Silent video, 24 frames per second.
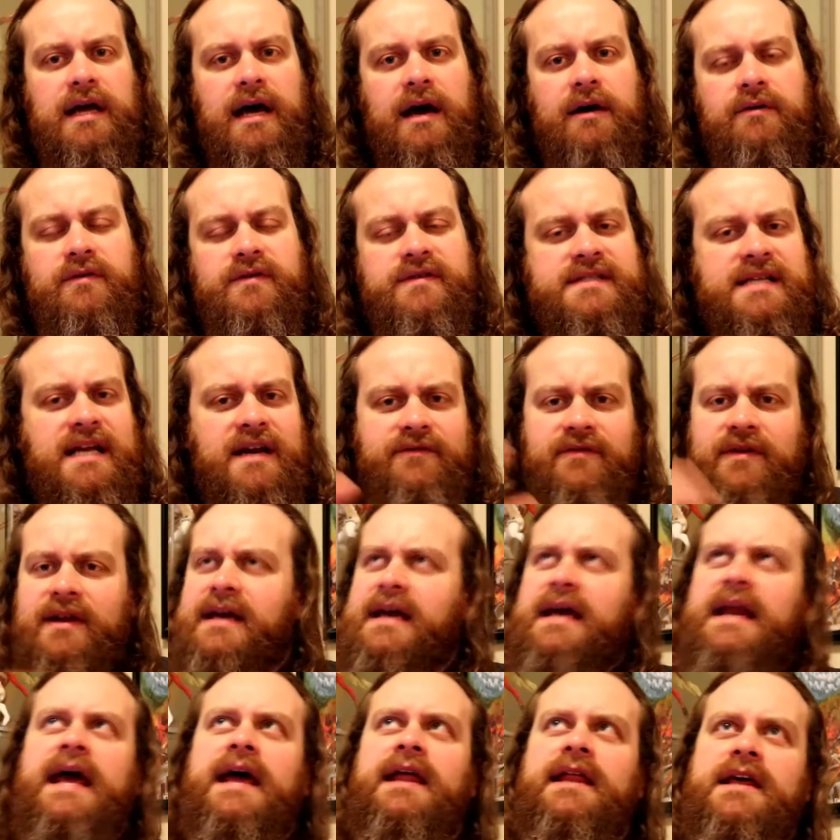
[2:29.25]
I always said if
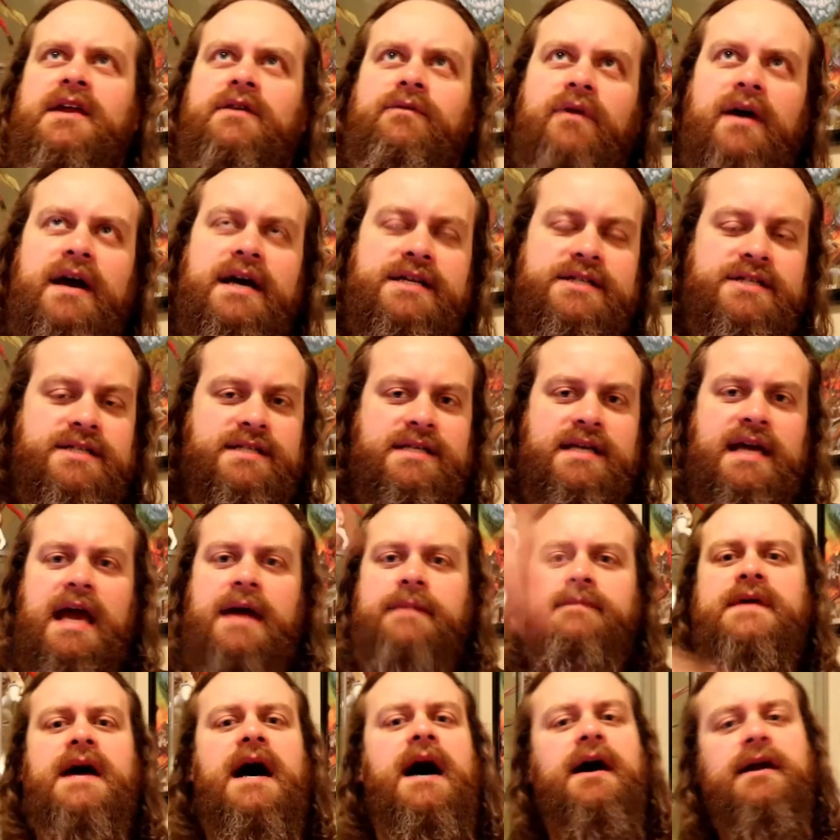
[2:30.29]
like an alien race just
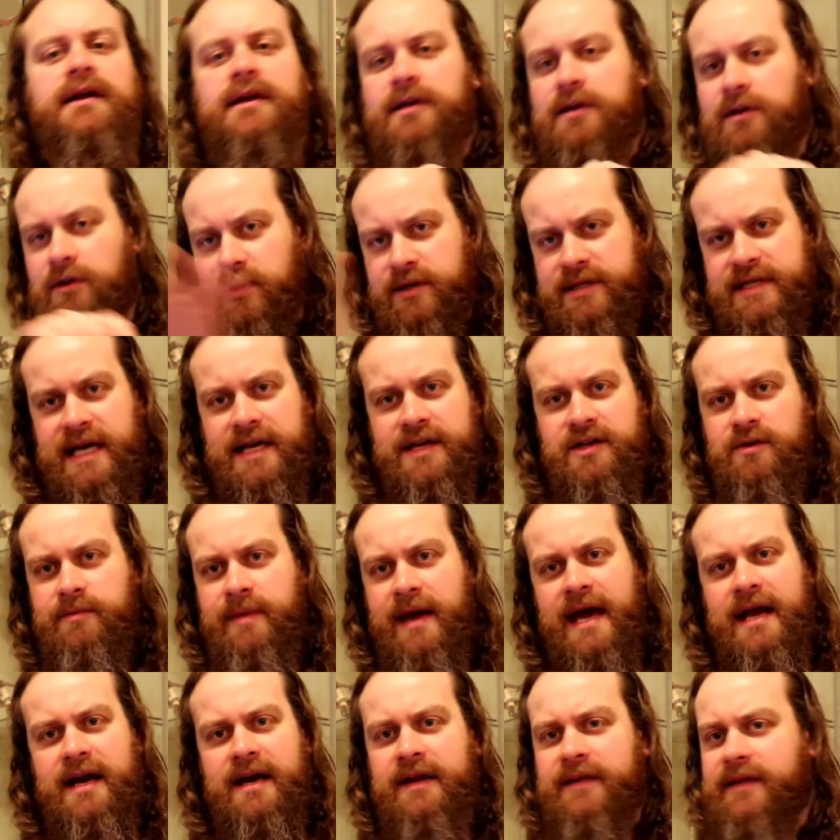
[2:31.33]
came down and looked at
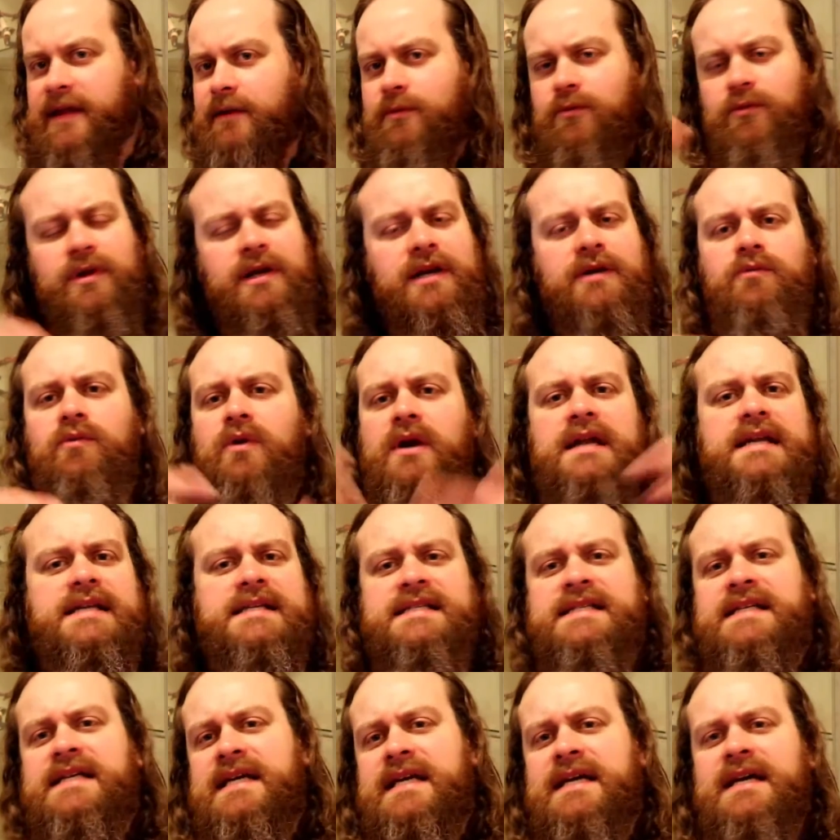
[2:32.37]
humanity, they really wouldn't
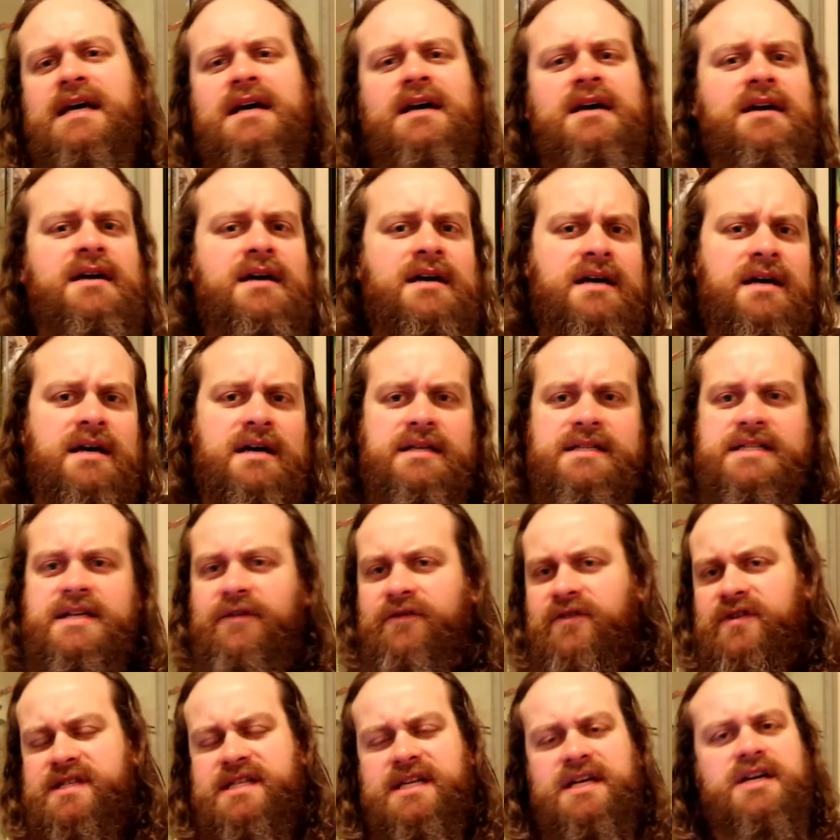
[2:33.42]
see
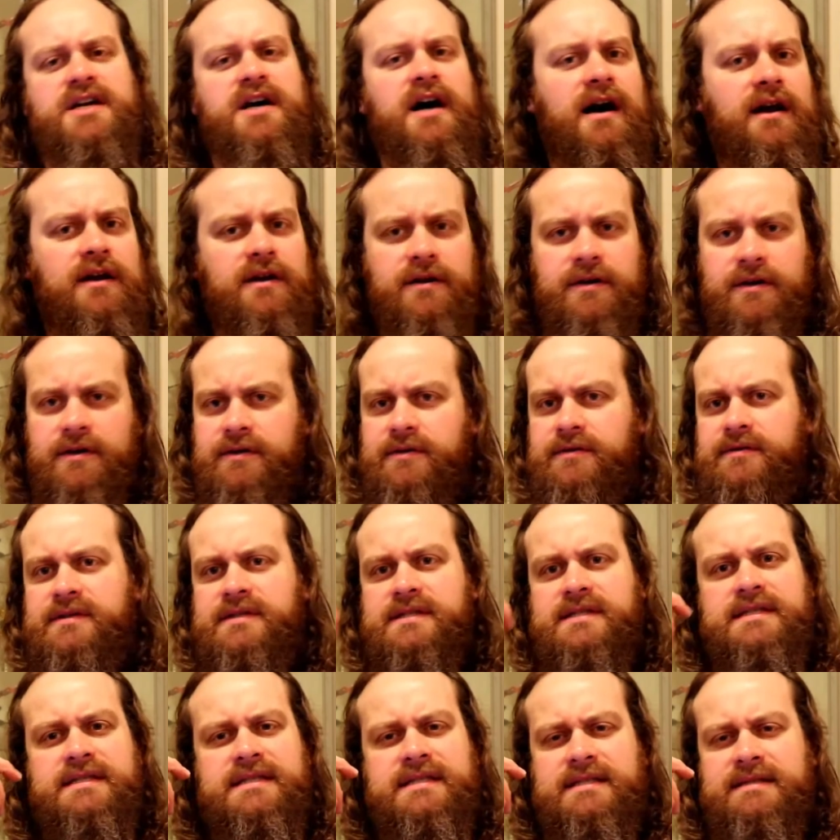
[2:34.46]
difference in
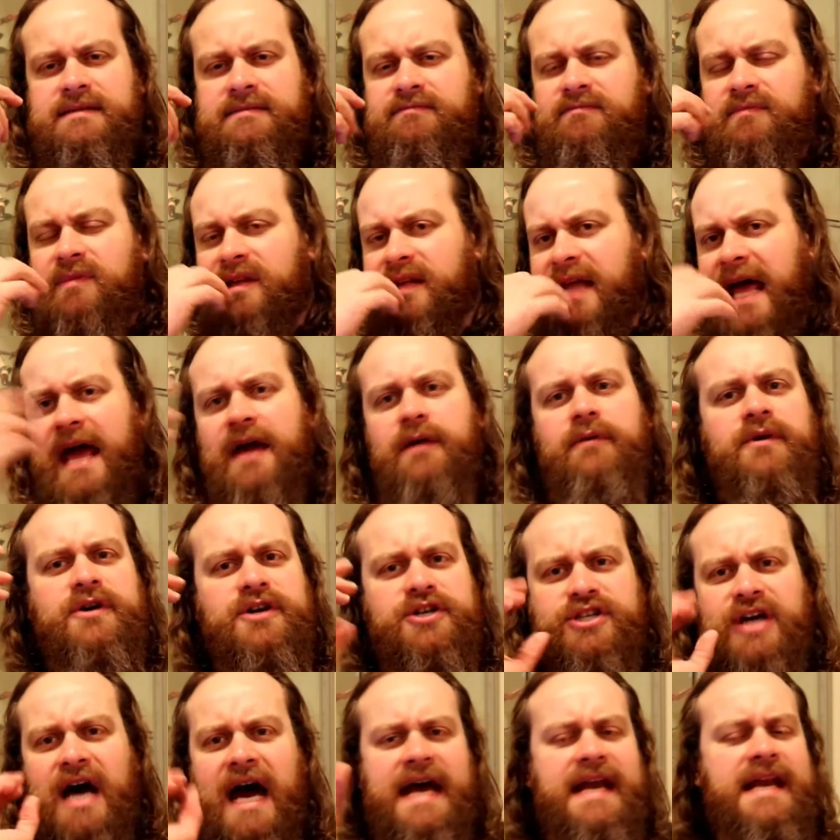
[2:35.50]
colors,
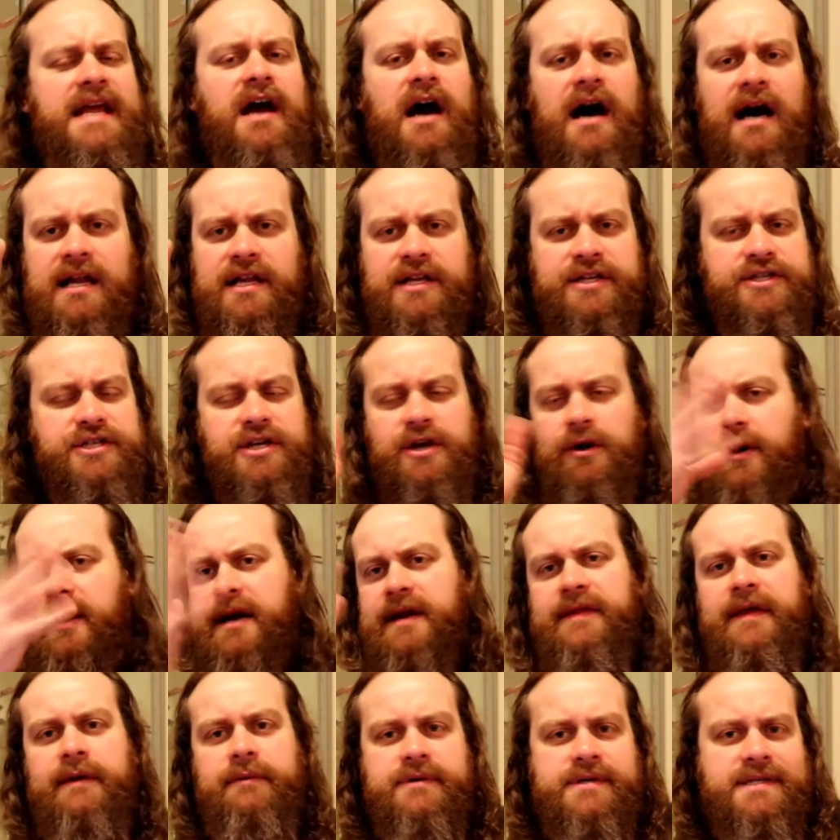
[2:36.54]
language, ideology, or
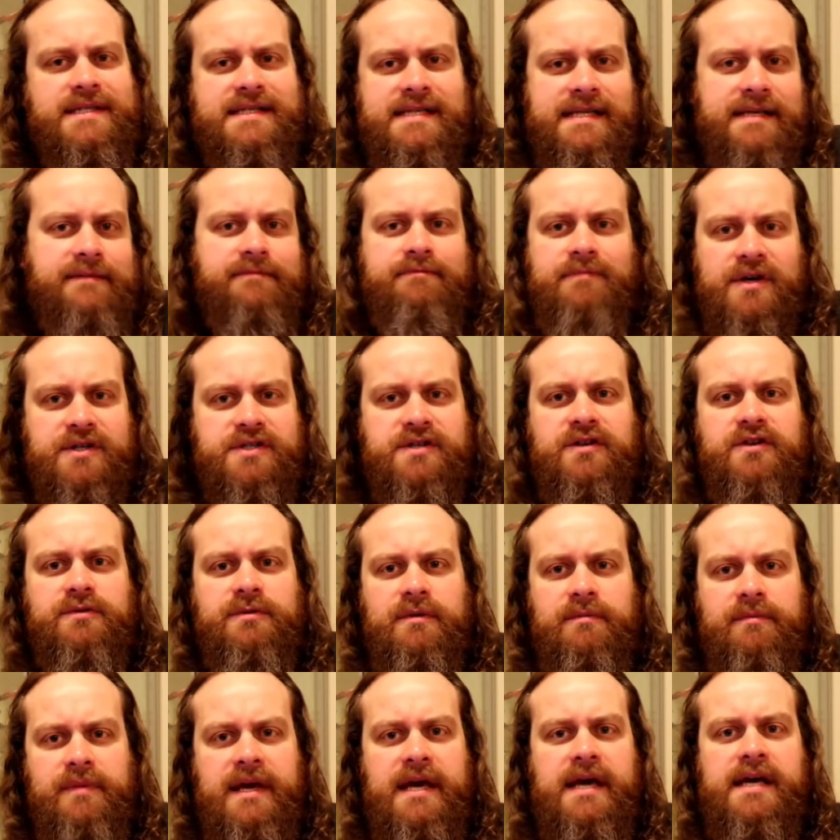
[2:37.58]
anything. They would just see a bunch of
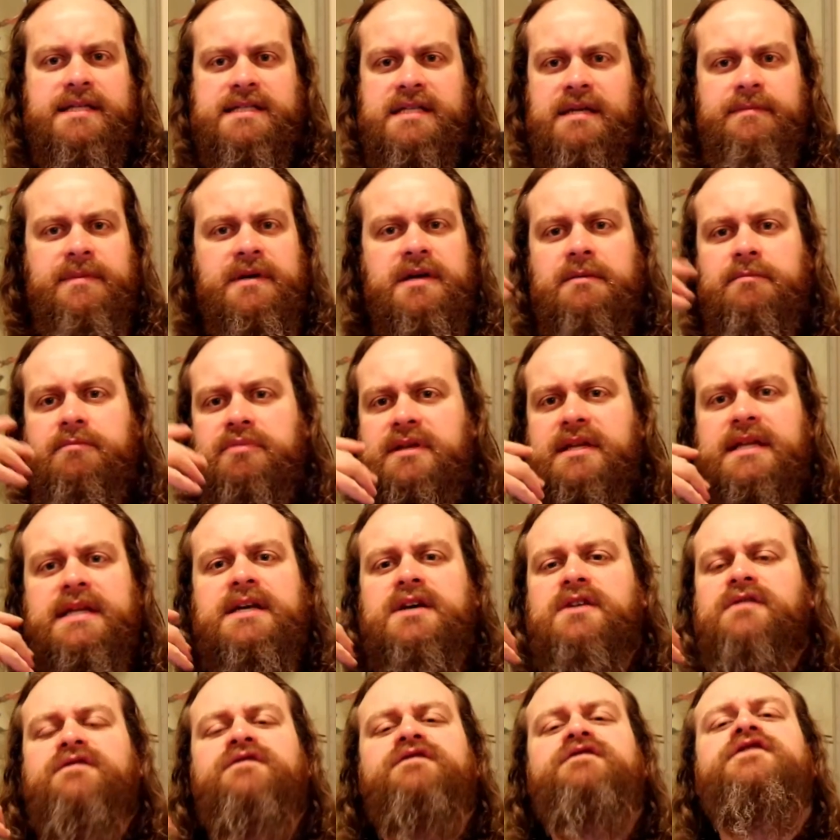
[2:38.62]
human beings and be
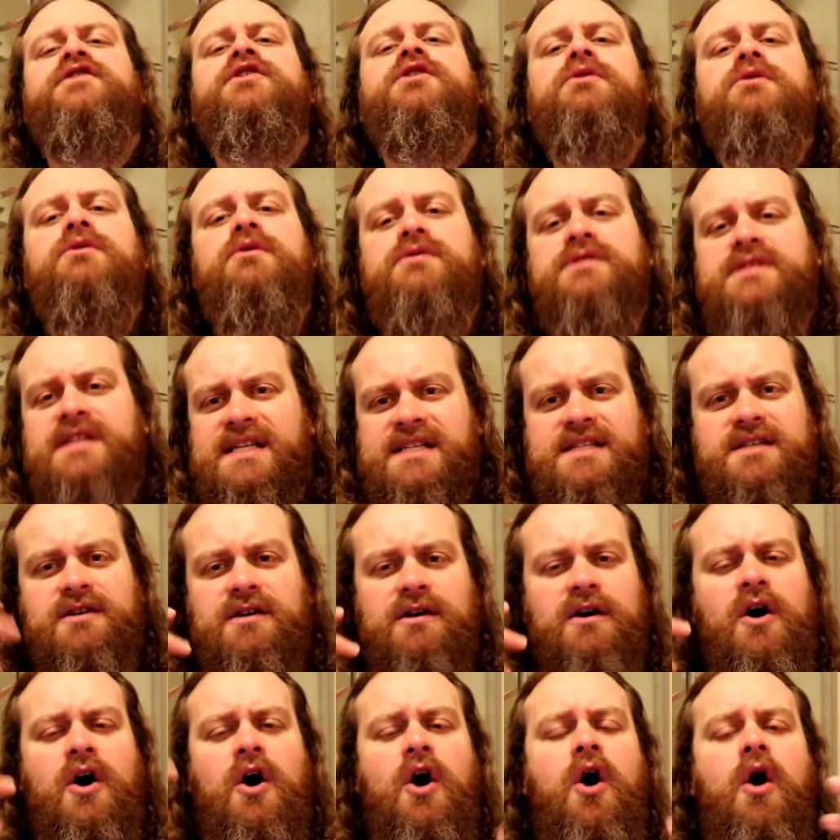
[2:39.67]
completely confused as
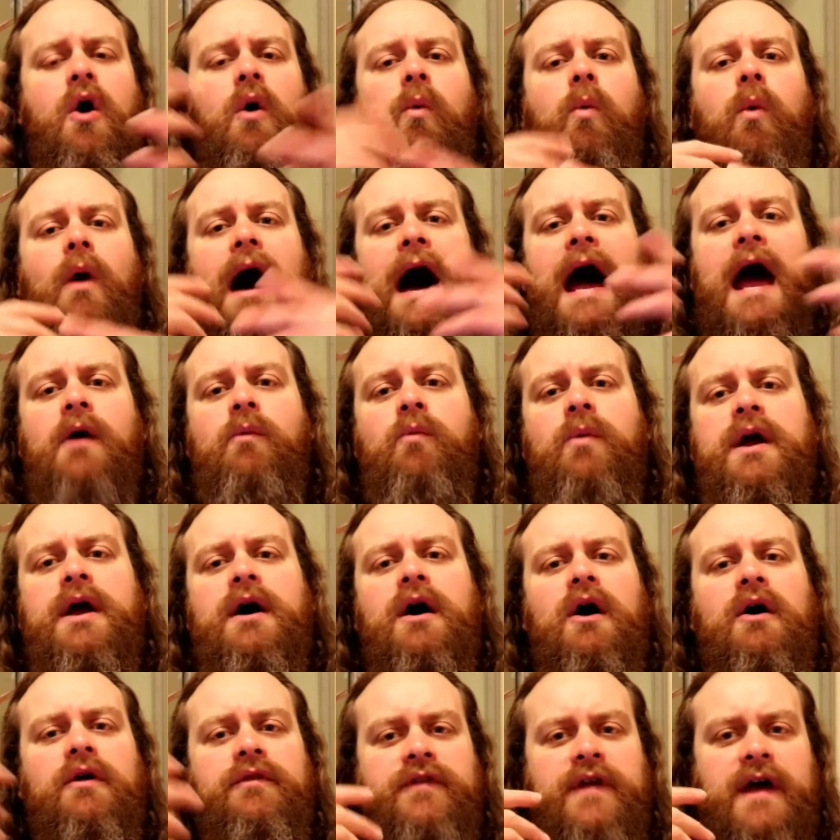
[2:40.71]
to why we
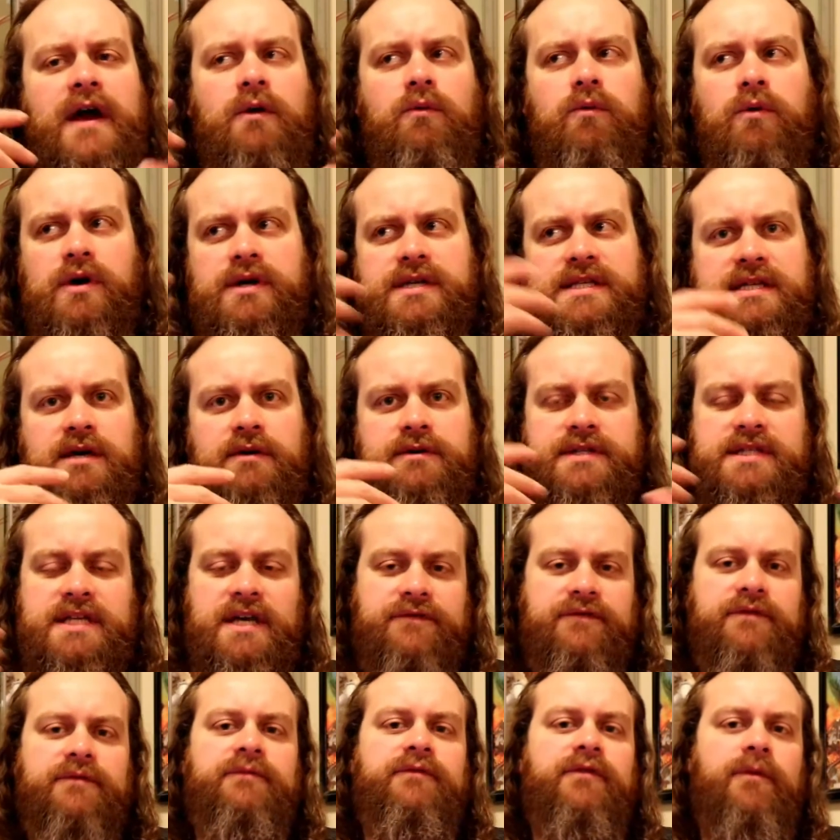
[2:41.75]
all think we're so
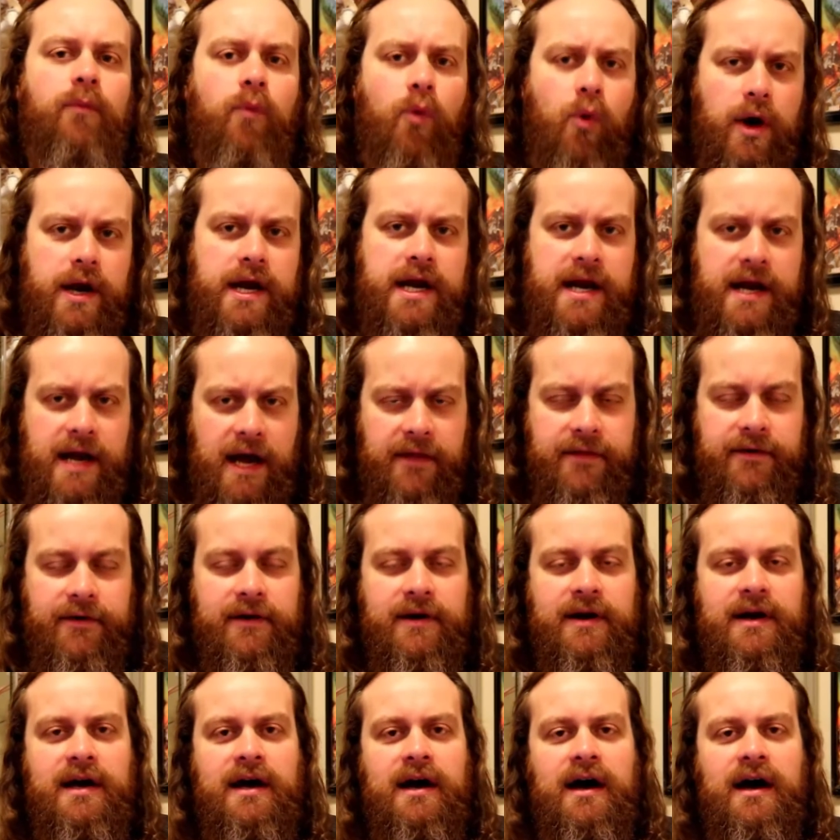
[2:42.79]
different from one another.